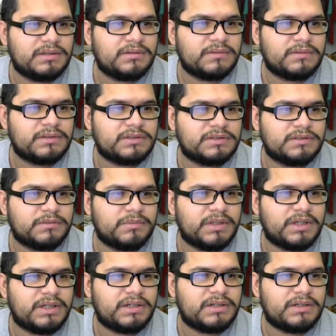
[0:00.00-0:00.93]
To
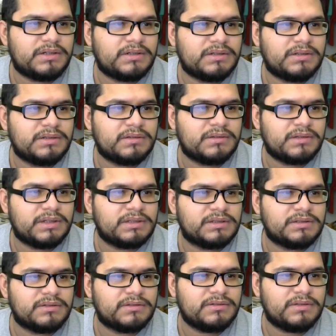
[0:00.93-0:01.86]
supplier. Okay,
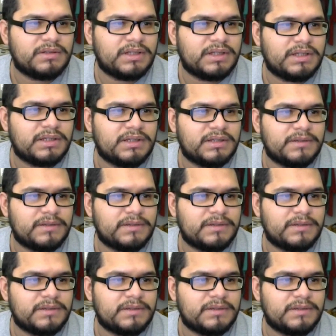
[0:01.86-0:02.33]
so do that.